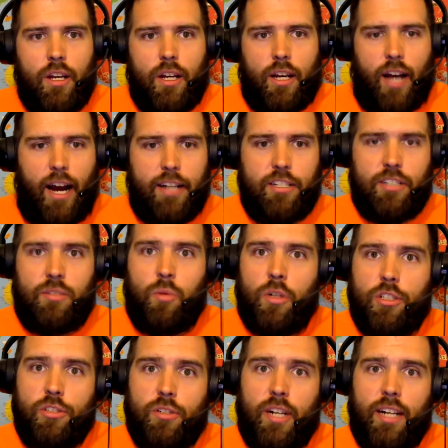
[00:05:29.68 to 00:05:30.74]
I just
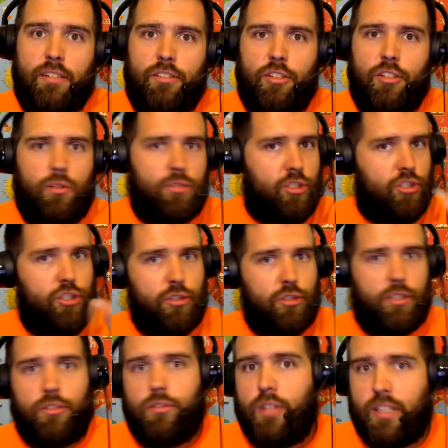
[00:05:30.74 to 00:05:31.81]
want you guys to know that you can
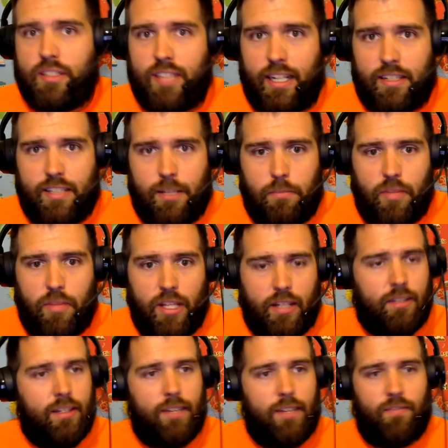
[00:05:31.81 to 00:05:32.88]
do the exact same thing.
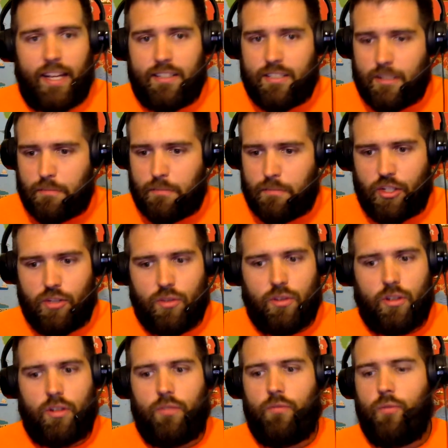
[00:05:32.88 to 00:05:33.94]
If that's something you're
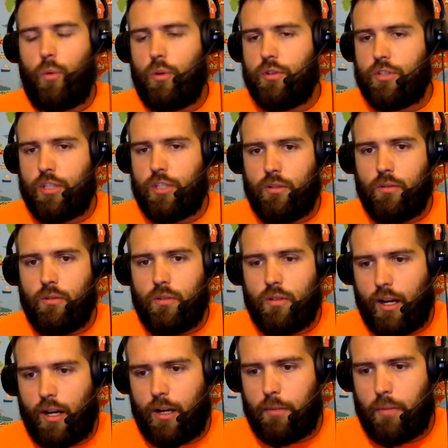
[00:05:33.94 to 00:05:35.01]
looking forward to,
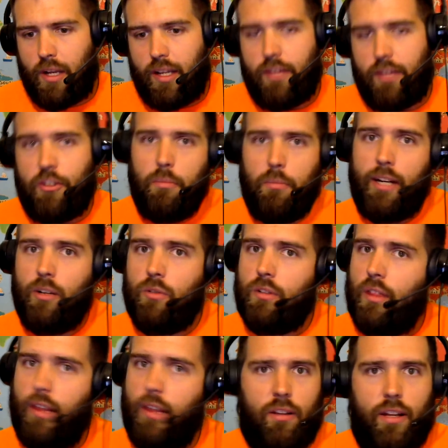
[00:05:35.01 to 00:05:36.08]
um, it, you might go into the
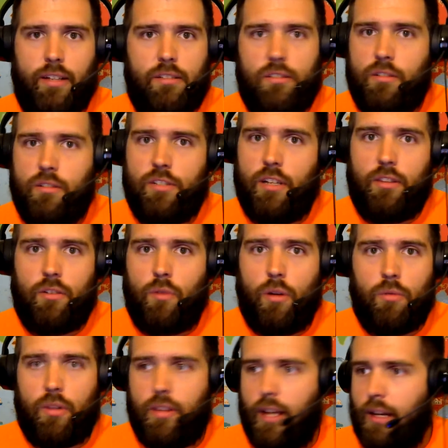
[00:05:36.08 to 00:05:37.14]
airlines. There's nothing wrong
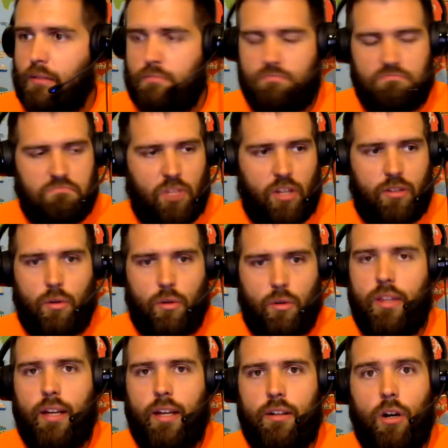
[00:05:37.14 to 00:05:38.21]
with that. Nothing wrong with
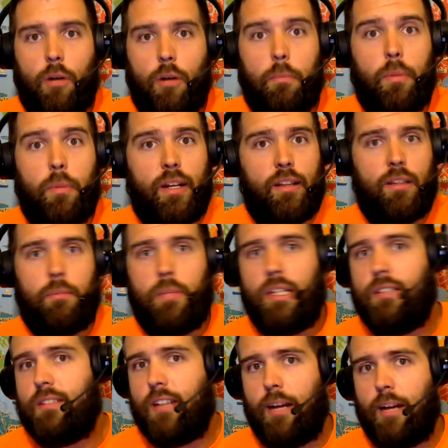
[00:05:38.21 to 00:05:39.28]
that at all. But in the
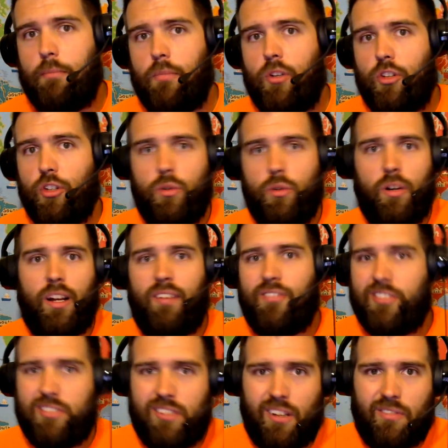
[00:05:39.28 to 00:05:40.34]
meantime, you don't have to
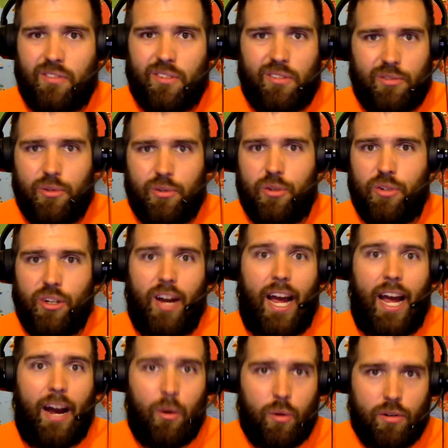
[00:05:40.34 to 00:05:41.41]
suffer through your
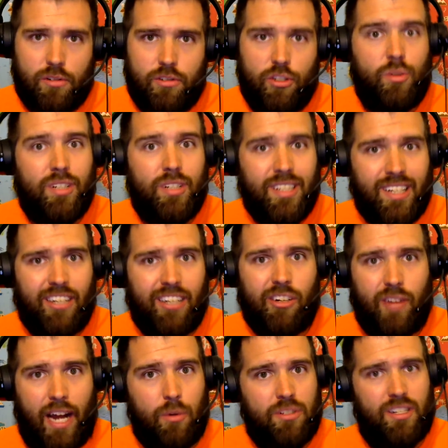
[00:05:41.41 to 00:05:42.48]
hours. You can get your
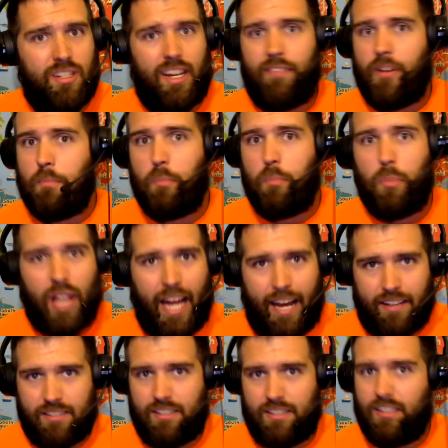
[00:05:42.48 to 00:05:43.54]
hours and have a
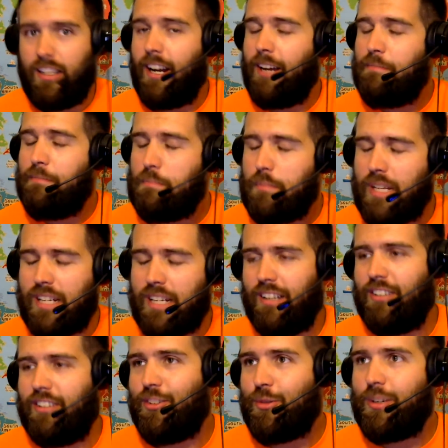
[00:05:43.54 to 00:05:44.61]
blast. And I mean it.
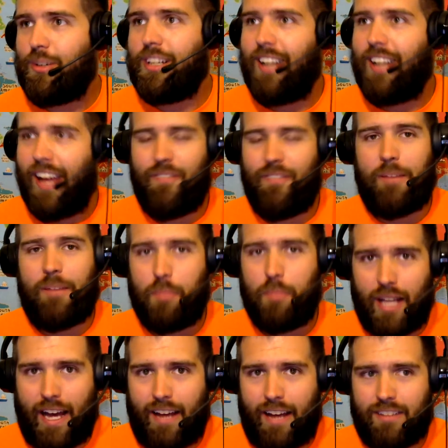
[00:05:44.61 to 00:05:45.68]
You can have a
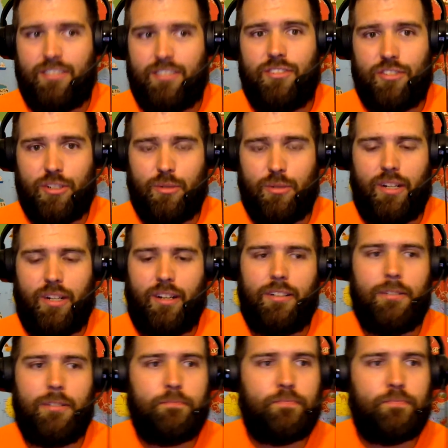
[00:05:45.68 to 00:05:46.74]
blast doing it.
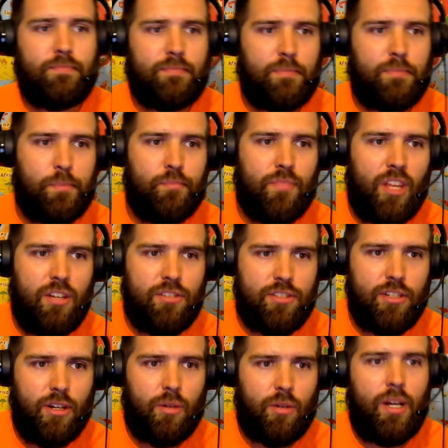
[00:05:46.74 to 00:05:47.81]

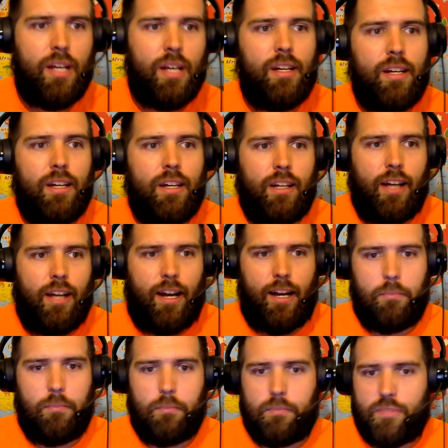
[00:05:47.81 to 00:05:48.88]
So,
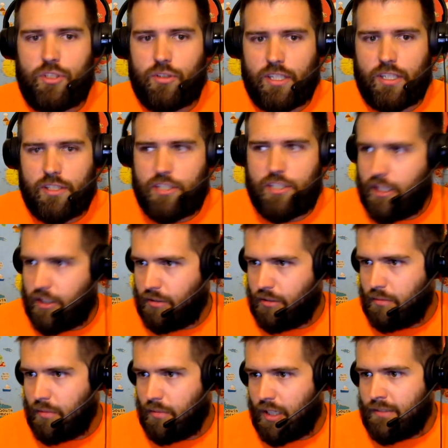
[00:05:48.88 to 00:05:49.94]
um, to continue,
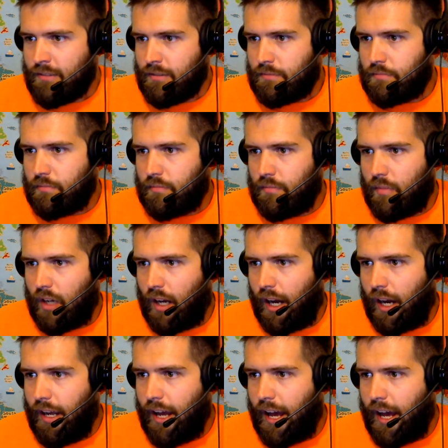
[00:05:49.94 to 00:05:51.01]
I
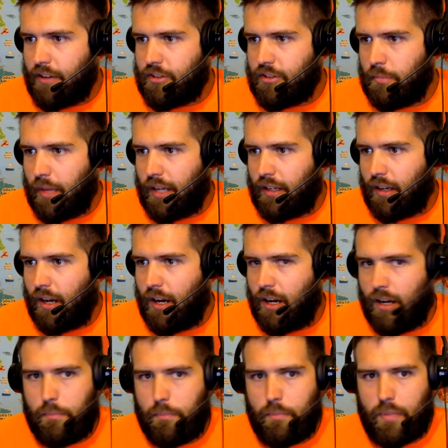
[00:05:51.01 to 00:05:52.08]
had to make
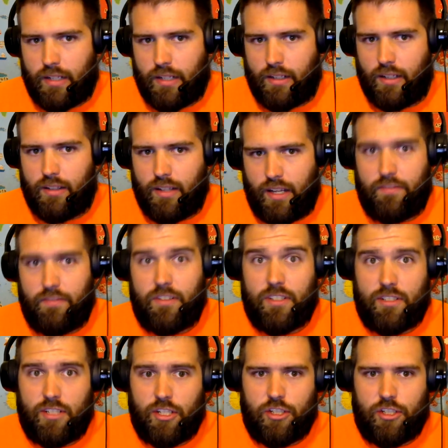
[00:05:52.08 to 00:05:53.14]
a big life
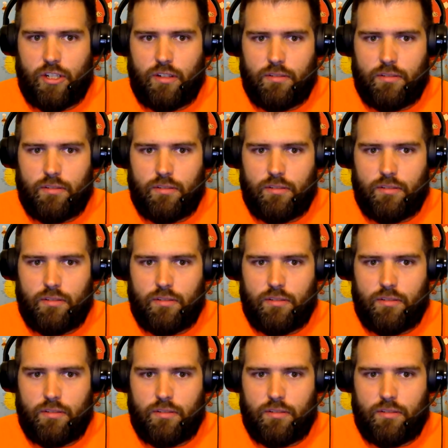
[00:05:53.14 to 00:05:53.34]
decision.